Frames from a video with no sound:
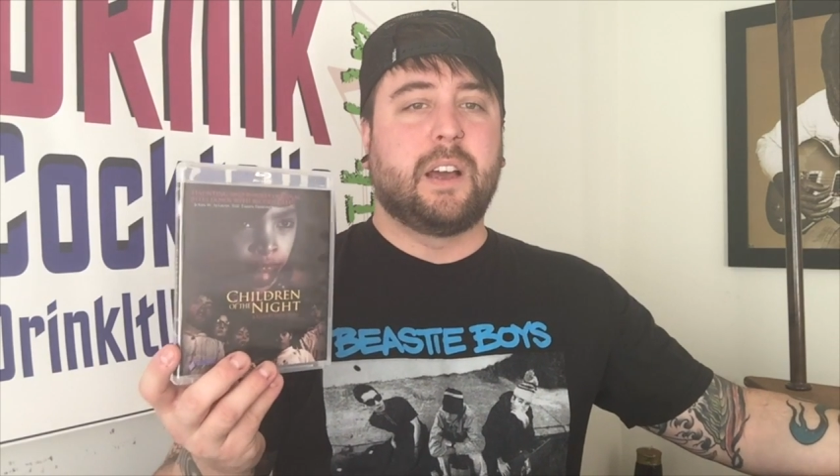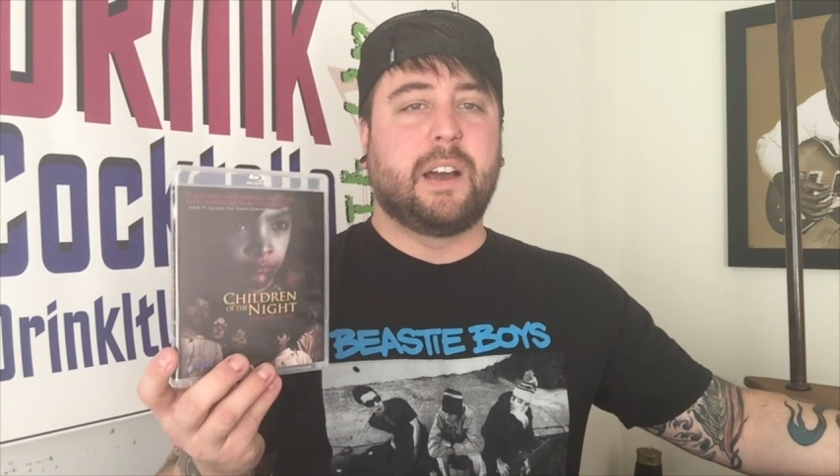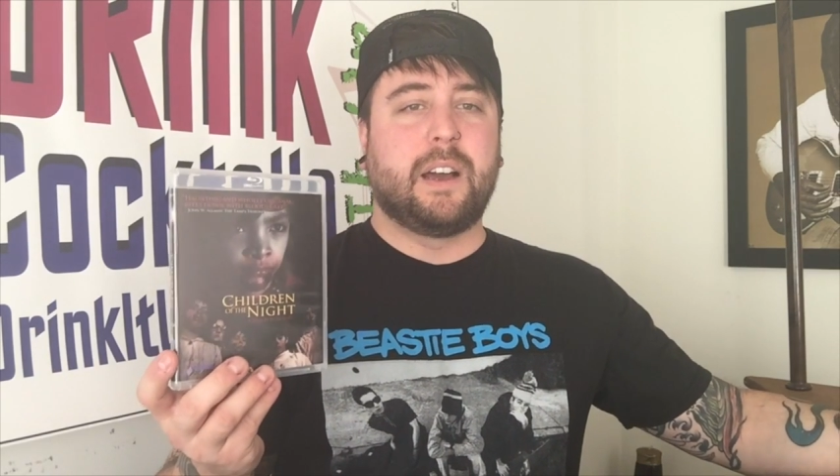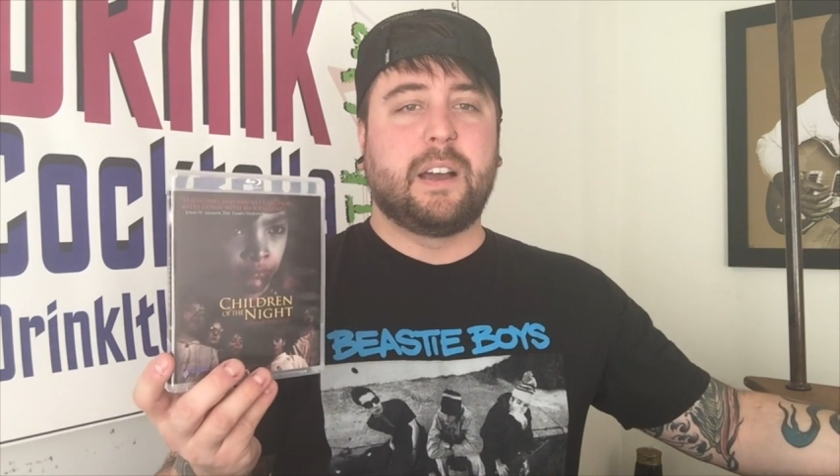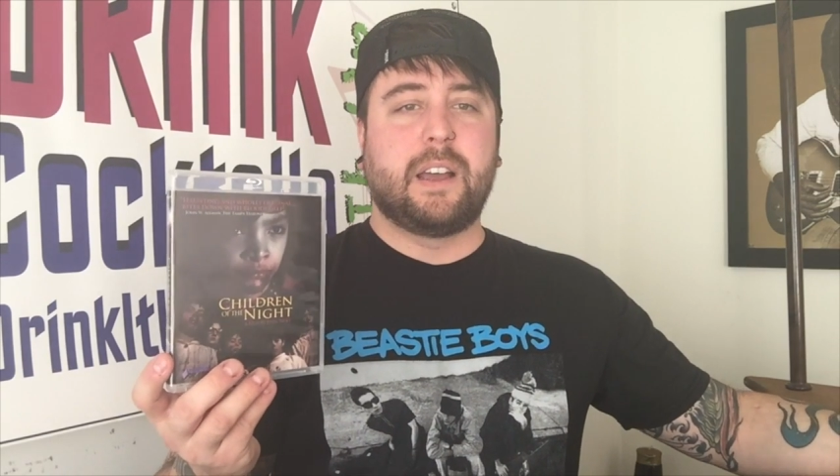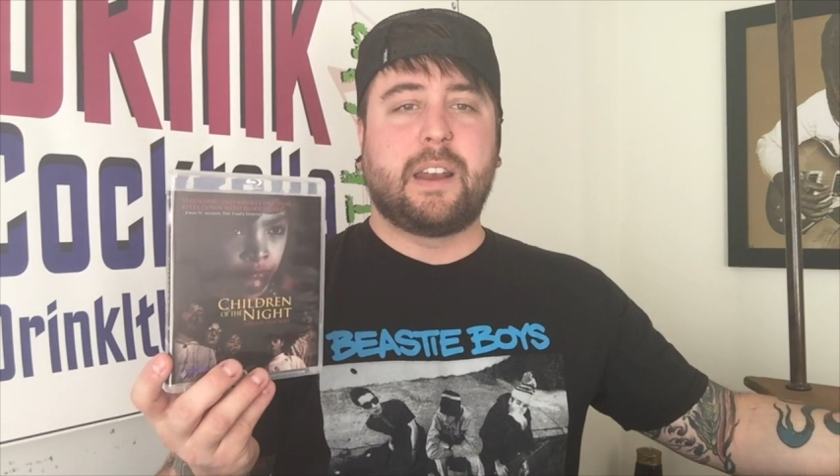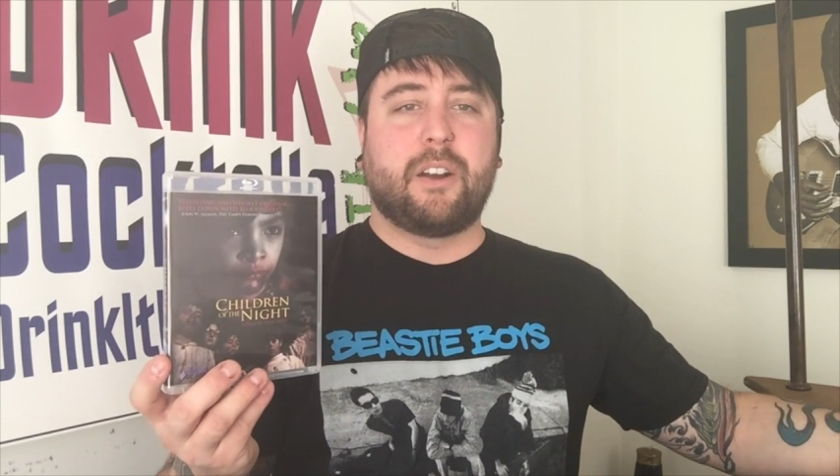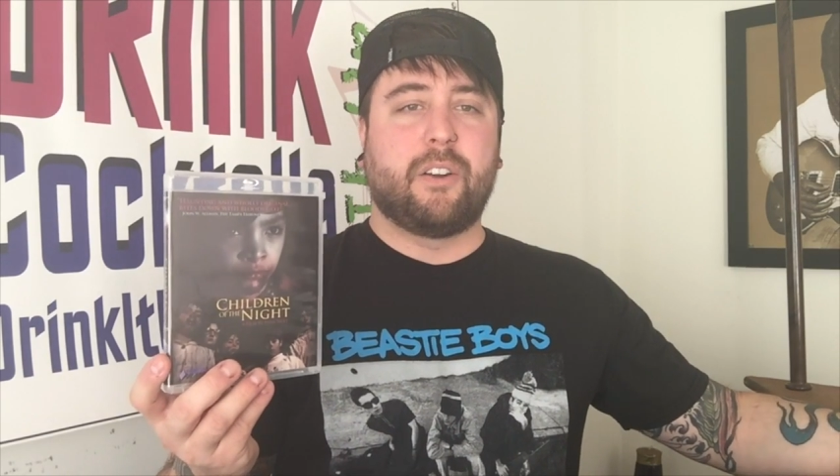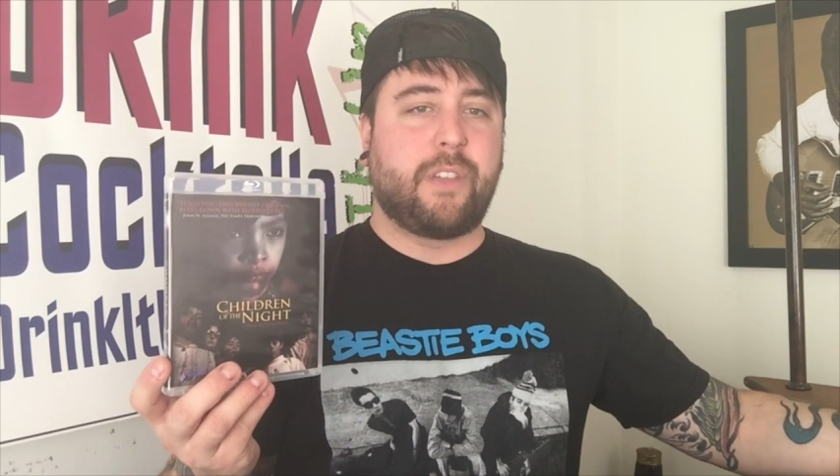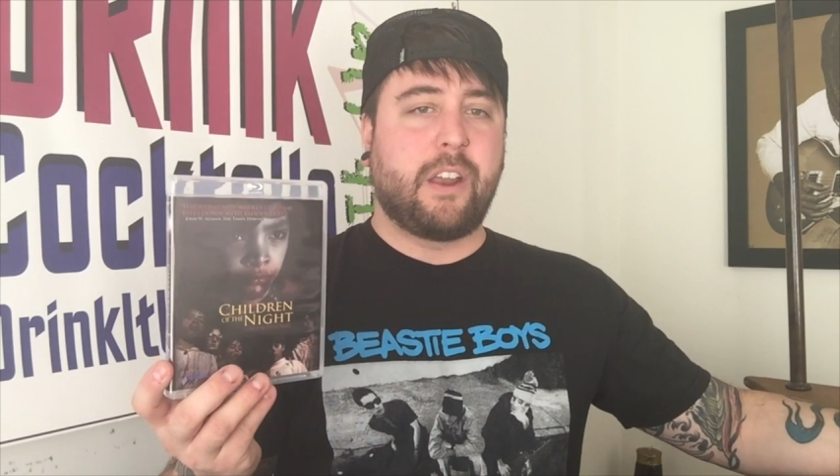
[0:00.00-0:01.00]
and
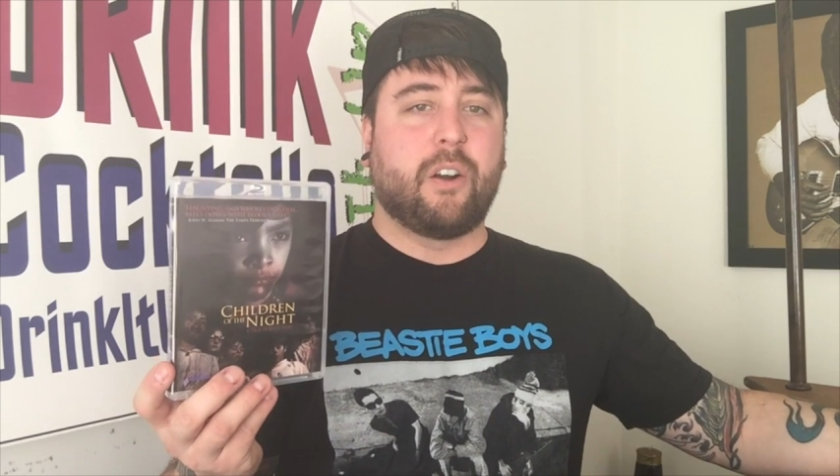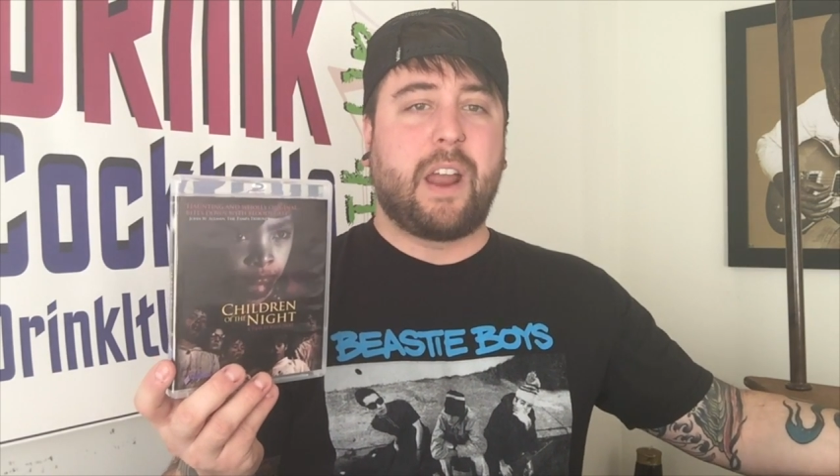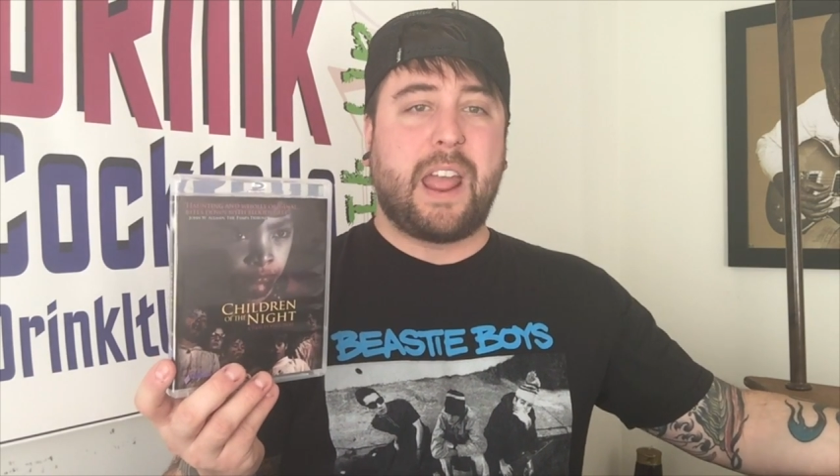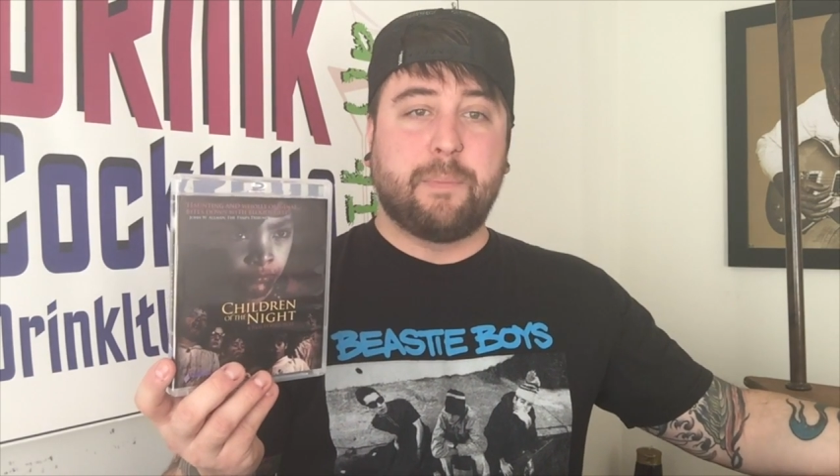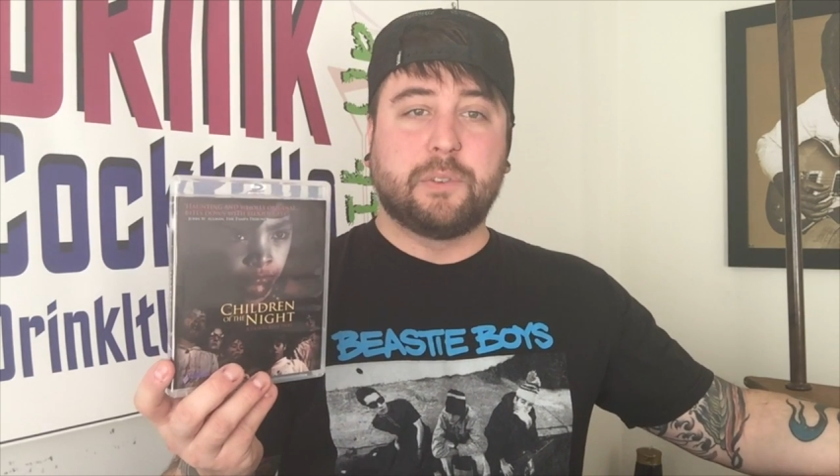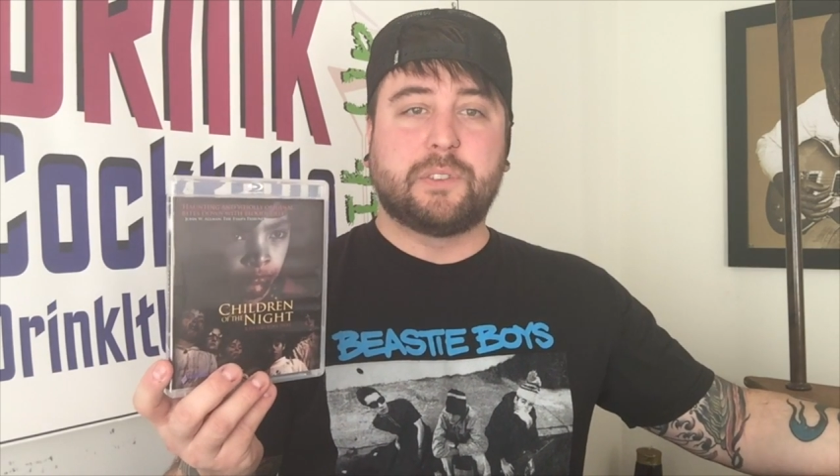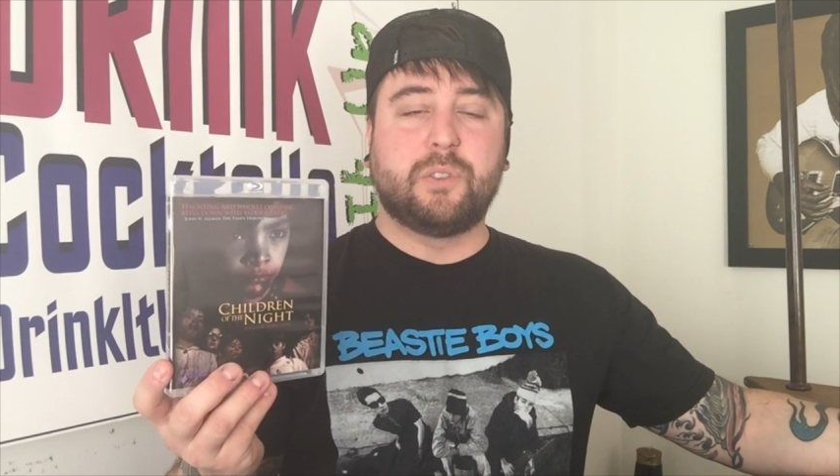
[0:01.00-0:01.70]
they are able